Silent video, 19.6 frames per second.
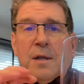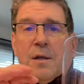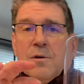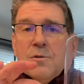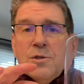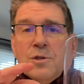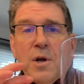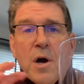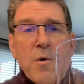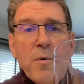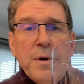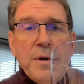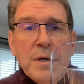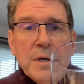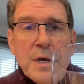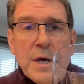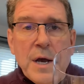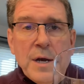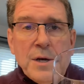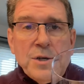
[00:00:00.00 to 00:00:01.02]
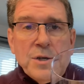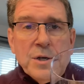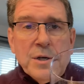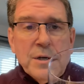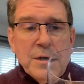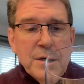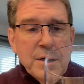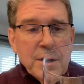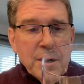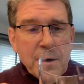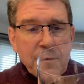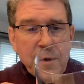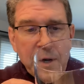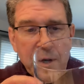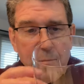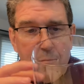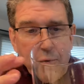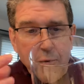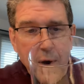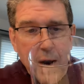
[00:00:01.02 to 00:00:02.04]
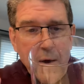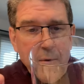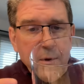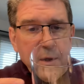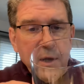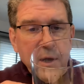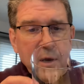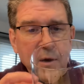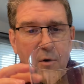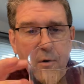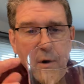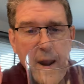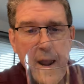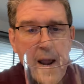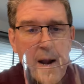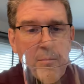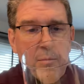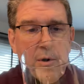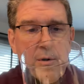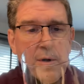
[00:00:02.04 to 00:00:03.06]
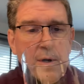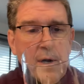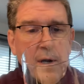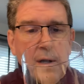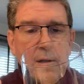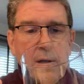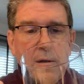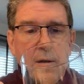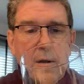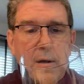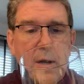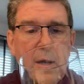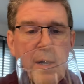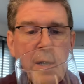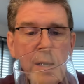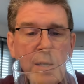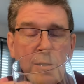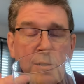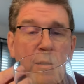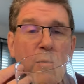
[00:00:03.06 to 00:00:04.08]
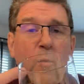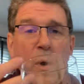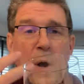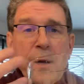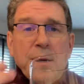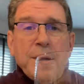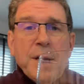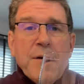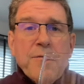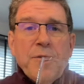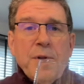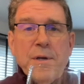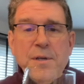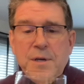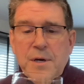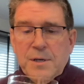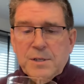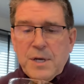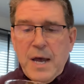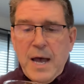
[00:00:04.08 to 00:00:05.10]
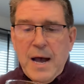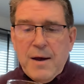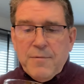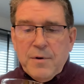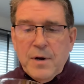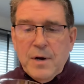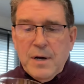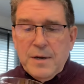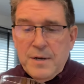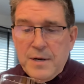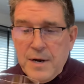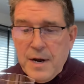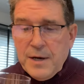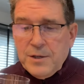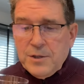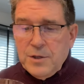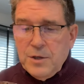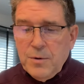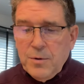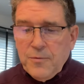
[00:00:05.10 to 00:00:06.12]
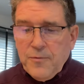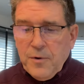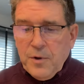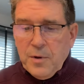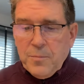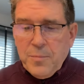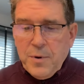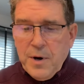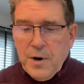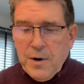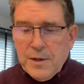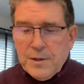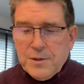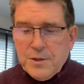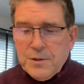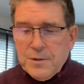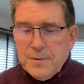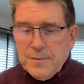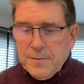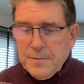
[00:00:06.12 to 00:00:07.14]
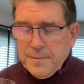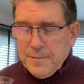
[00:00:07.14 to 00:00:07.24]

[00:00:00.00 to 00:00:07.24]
There's no indication of any browning or amber color. So the wine definitely does have a nice youthful appearance.